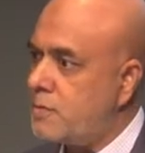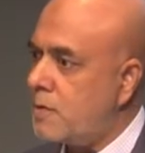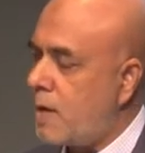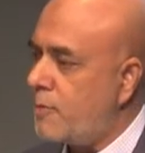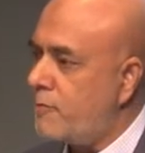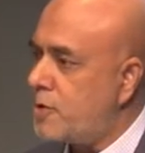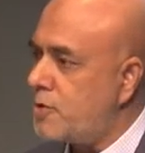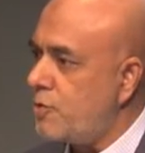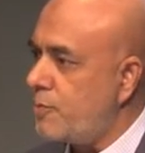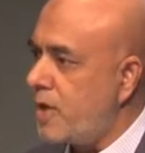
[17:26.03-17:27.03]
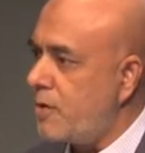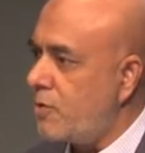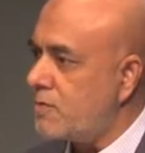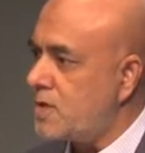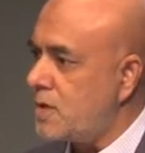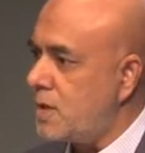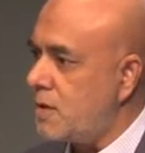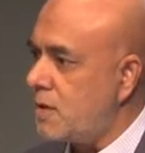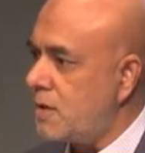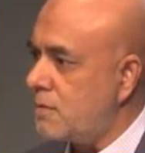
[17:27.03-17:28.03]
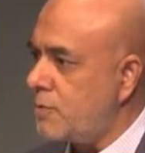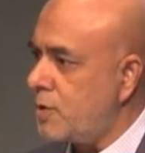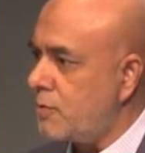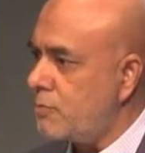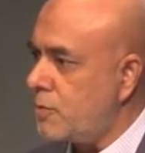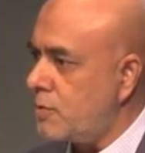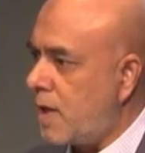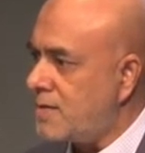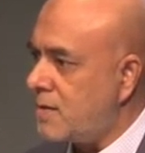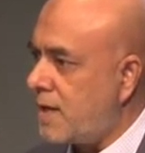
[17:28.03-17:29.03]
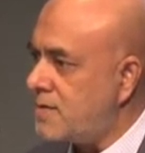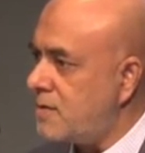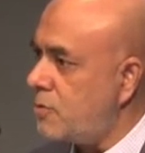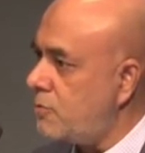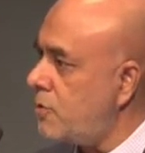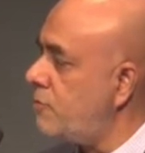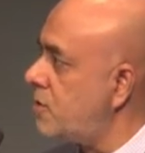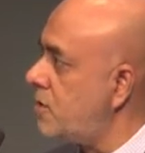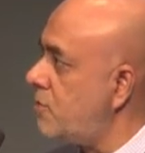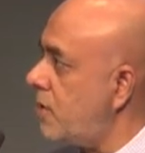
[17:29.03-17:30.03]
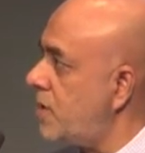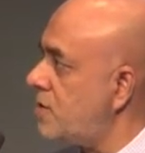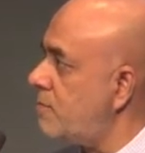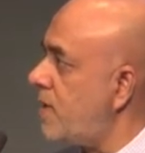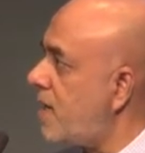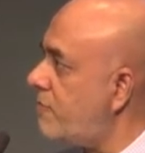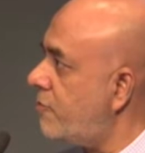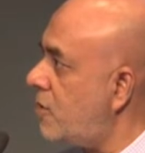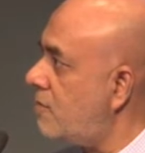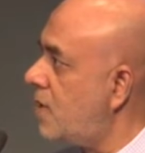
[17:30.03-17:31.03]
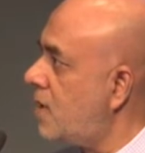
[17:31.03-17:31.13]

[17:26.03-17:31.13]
Geomain, obviously, you know, as a universal location platform,